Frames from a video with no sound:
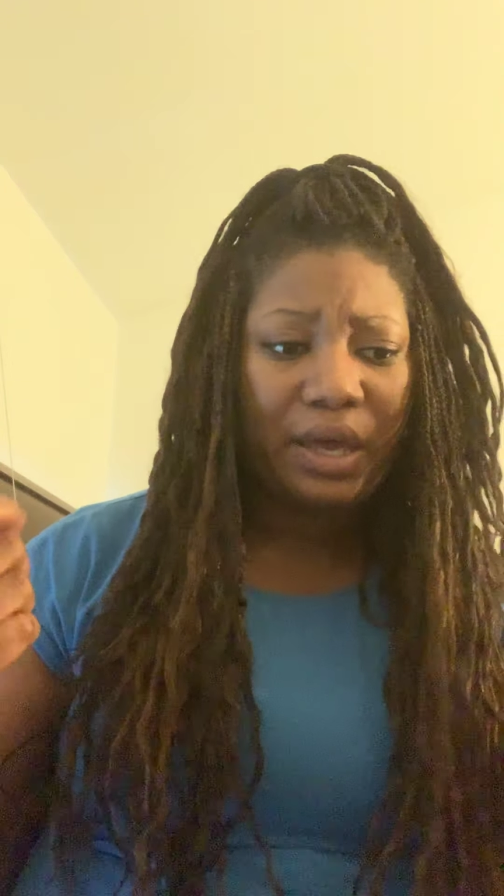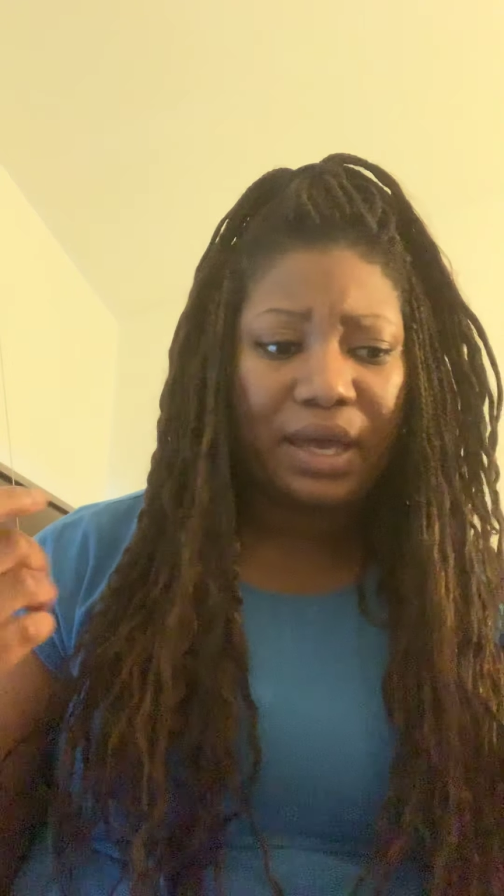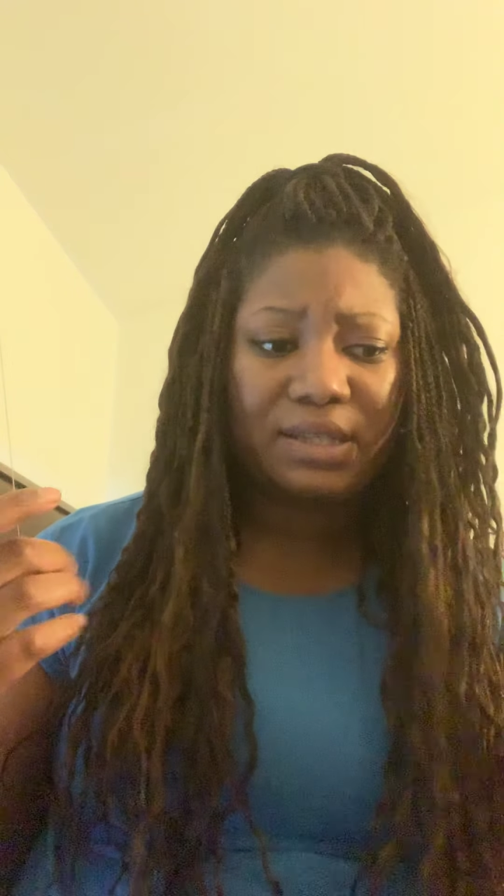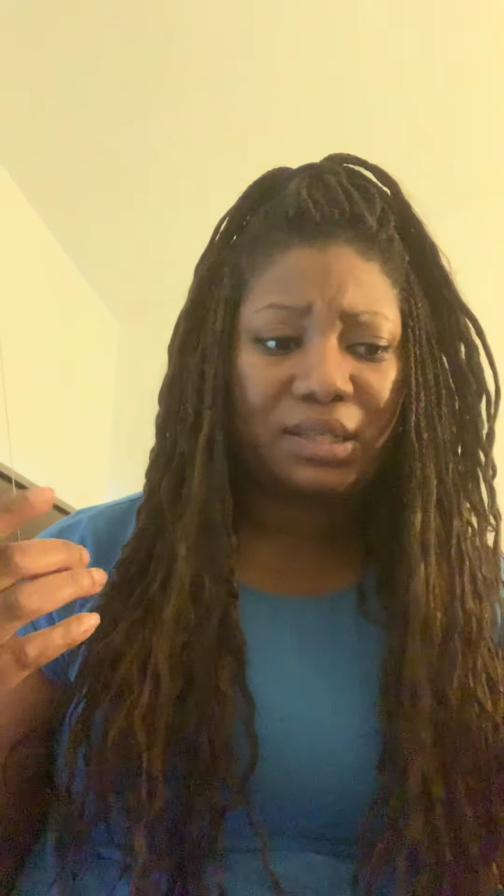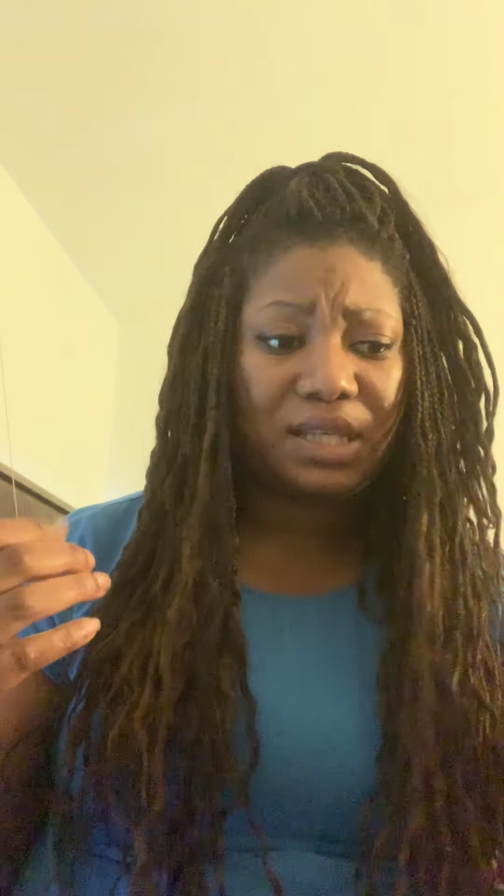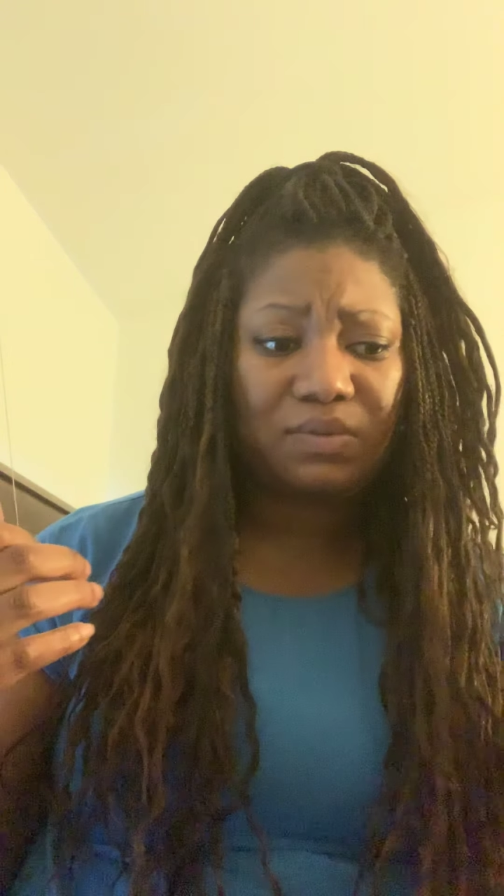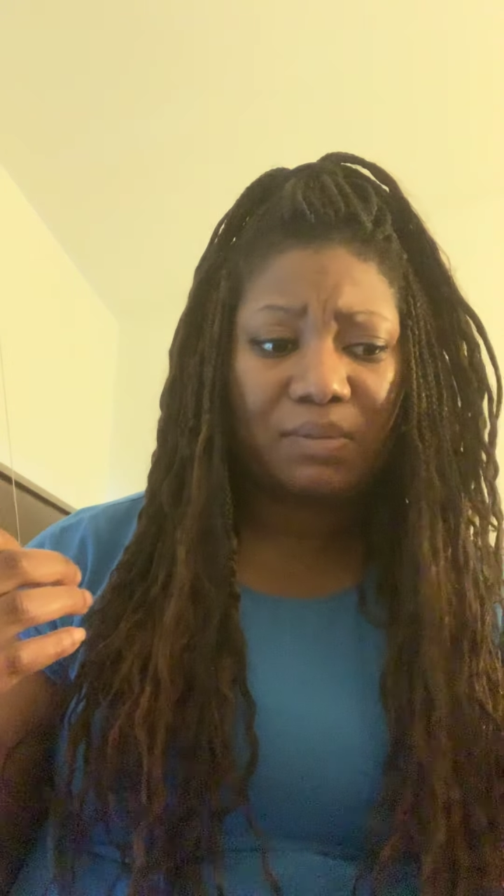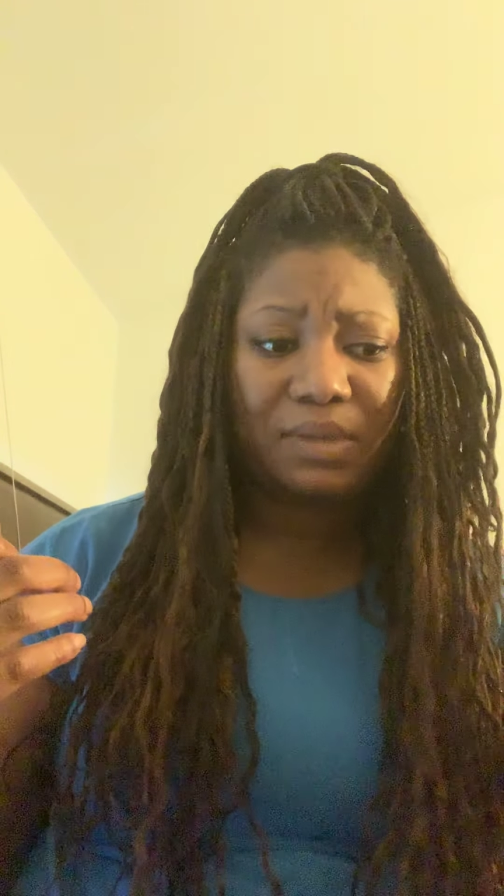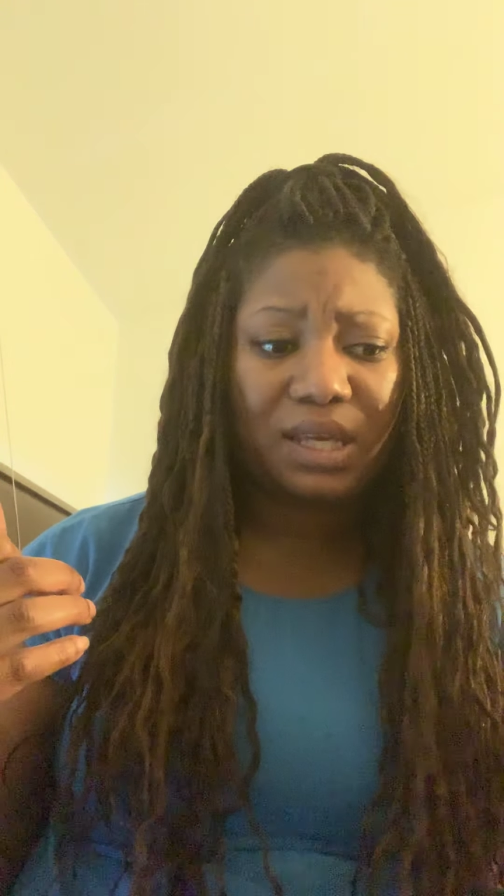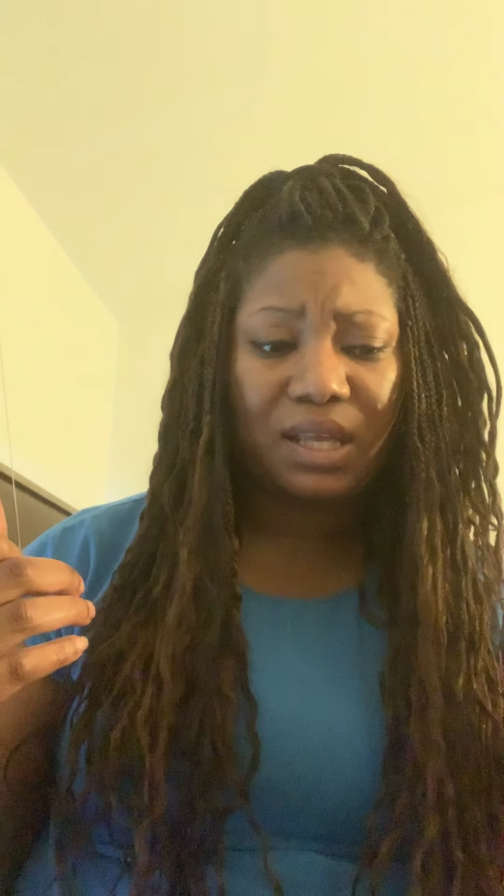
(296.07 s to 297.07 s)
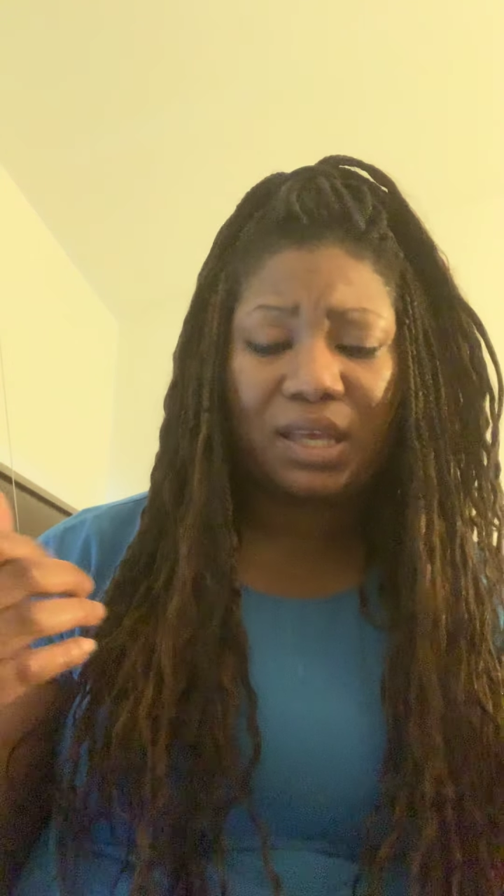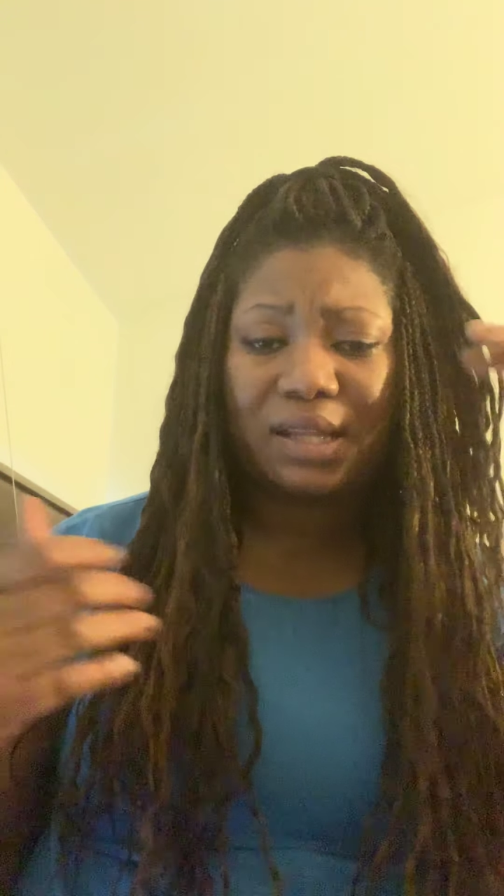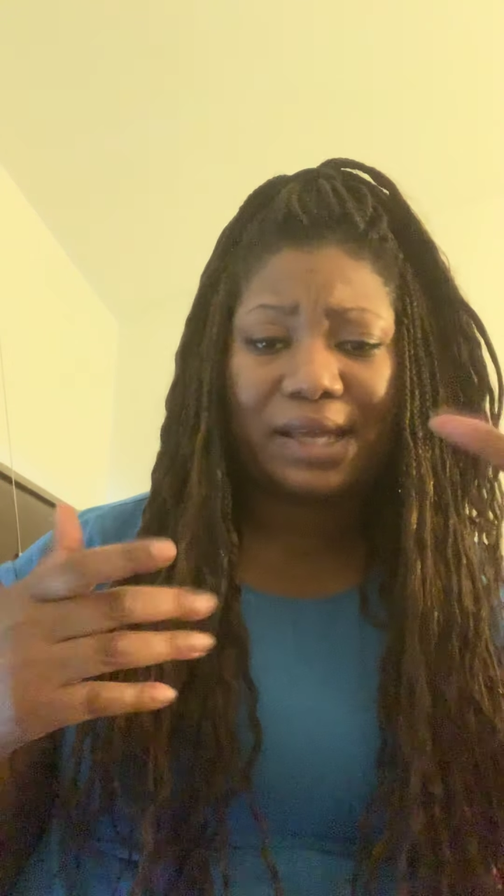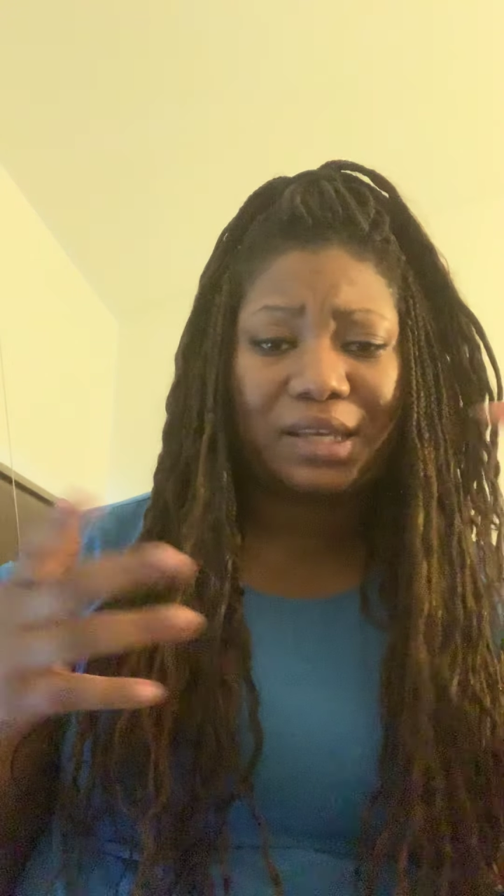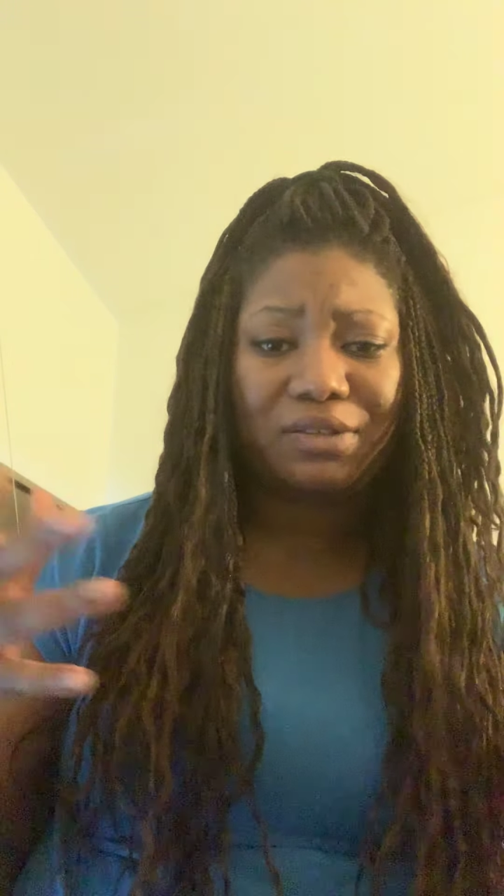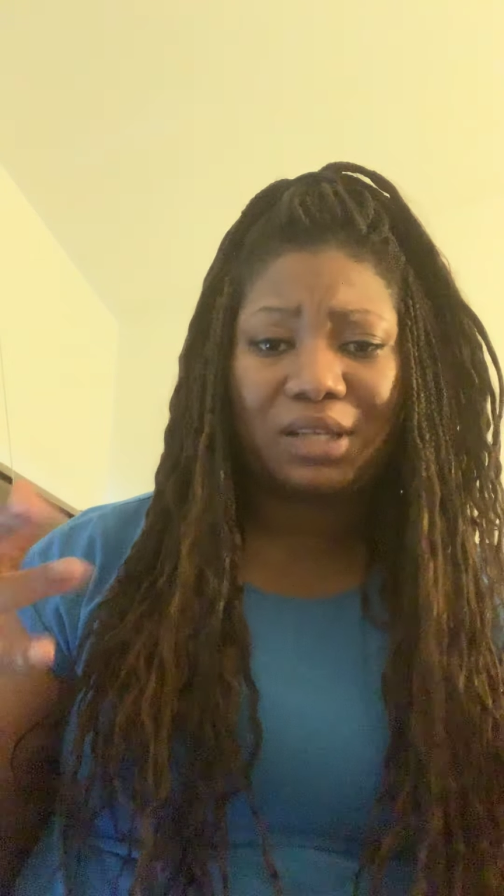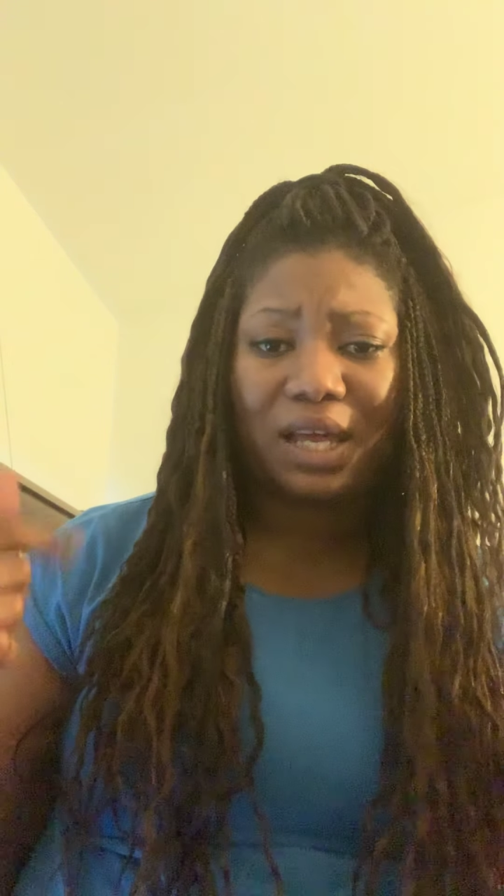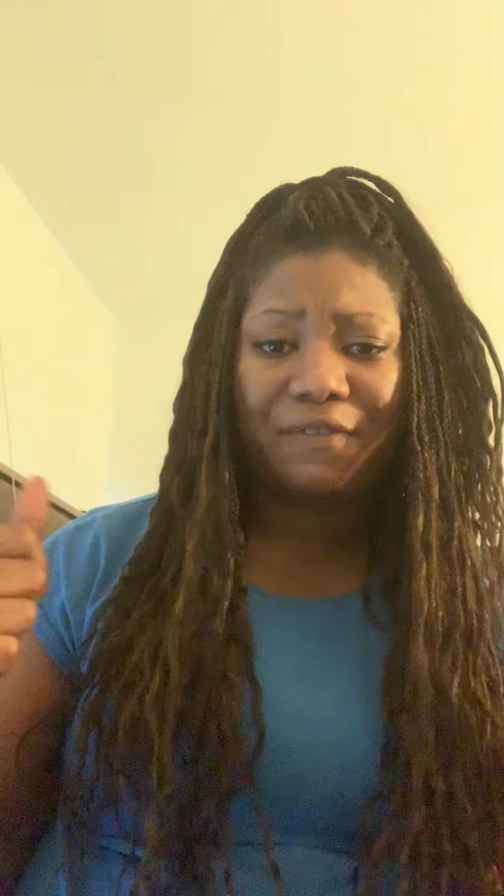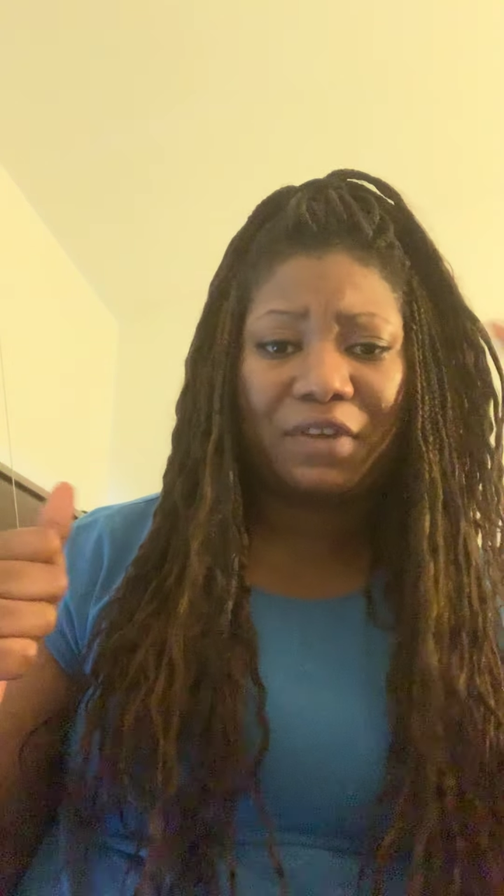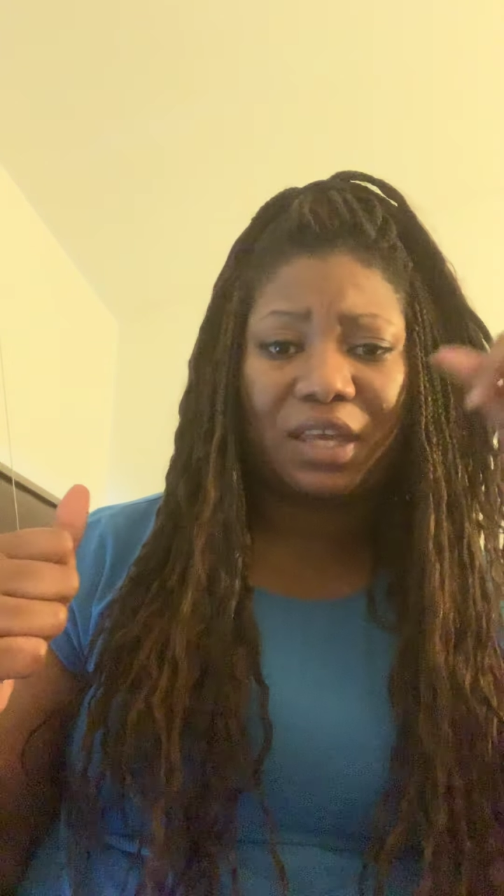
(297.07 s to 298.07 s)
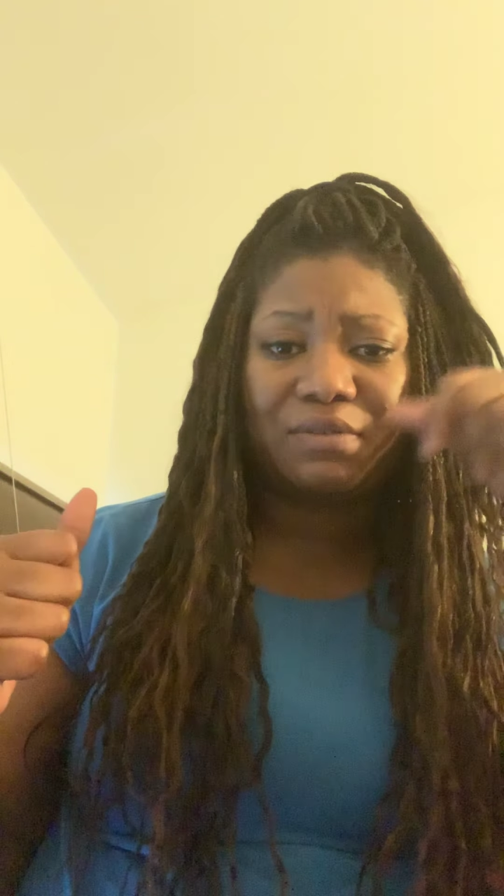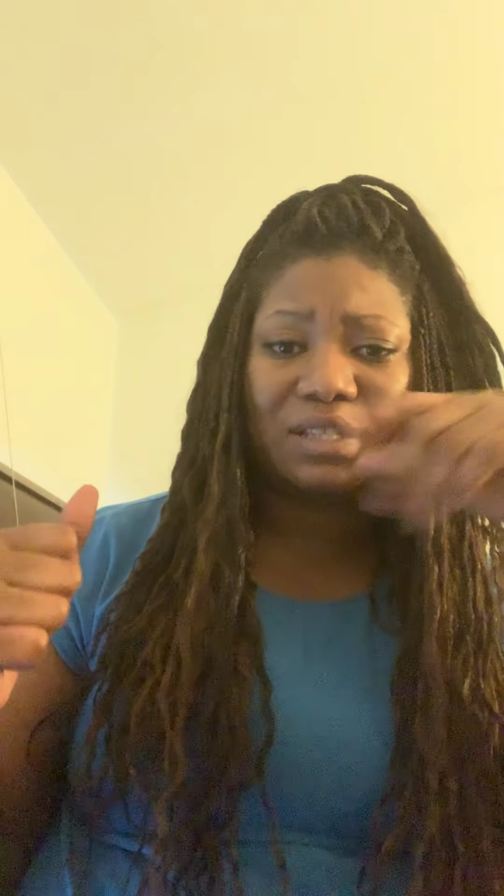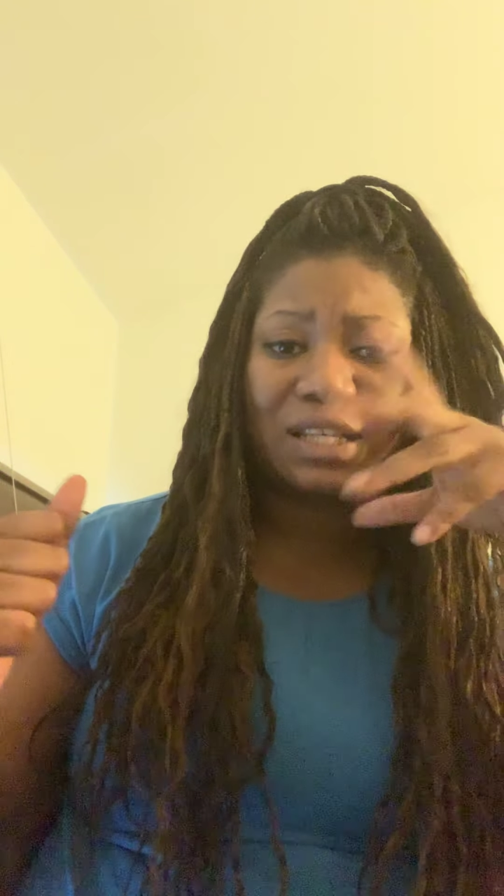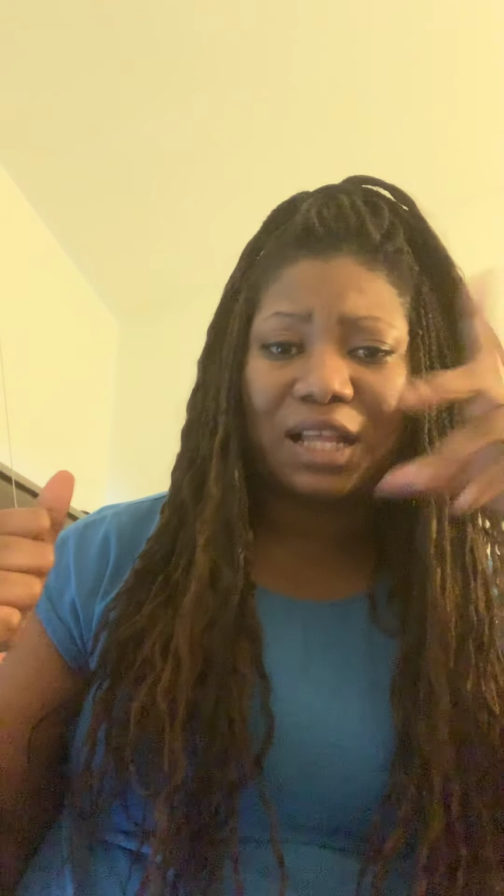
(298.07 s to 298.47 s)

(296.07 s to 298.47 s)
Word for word: And so that's what I'm getting. Like, there's a lot of forgiveness,